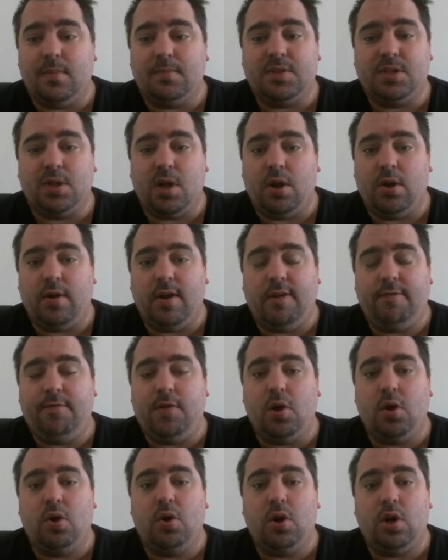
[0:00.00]
So if
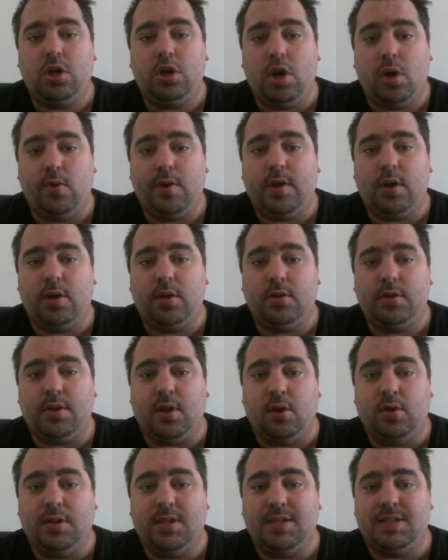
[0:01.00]
you're going
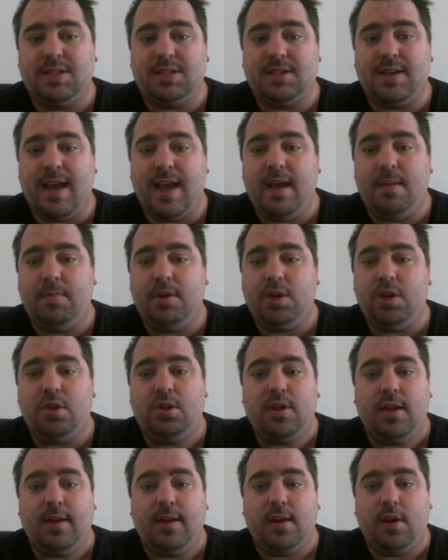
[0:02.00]
on this scheme and you
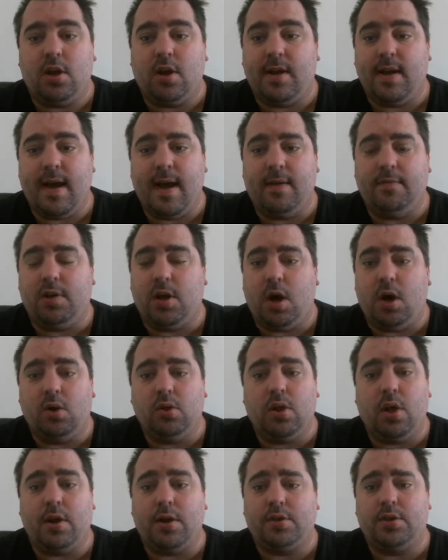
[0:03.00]
think you're going to have a
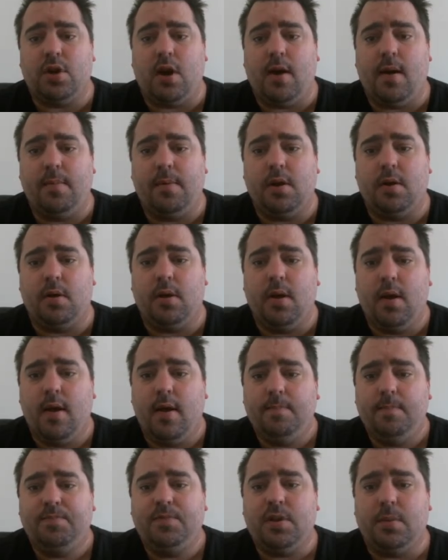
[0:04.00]
whole lot of time to
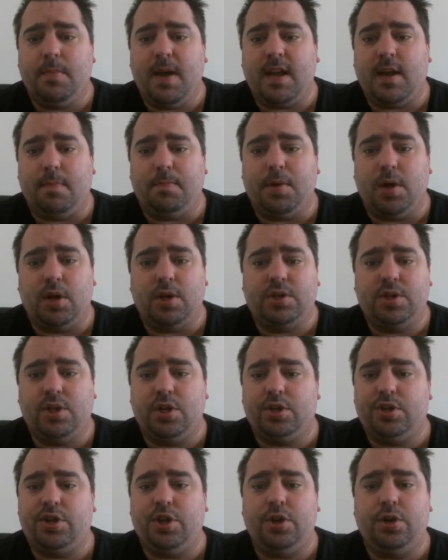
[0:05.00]
make a
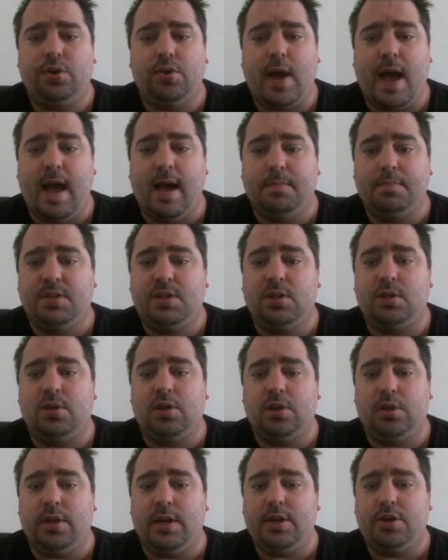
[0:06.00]
purchase, you
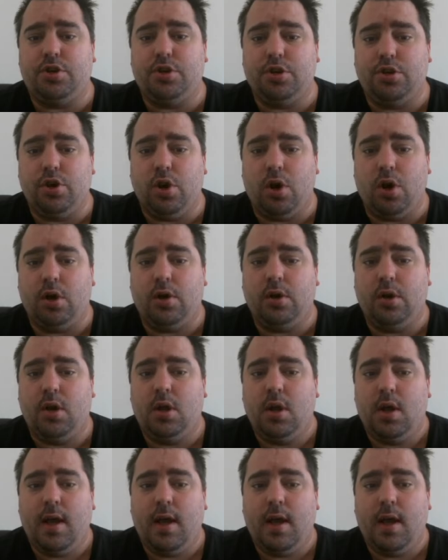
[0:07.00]
absolutely do not.